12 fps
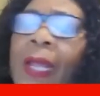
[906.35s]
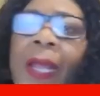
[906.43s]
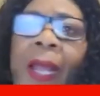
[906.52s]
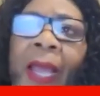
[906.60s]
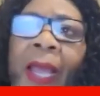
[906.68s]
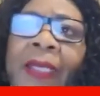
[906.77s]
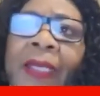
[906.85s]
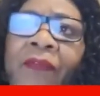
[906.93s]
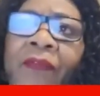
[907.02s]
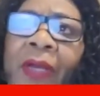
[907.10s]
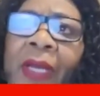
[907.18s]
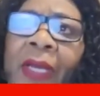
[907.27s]
I
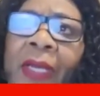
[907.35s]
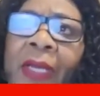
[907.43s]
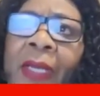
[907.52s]
never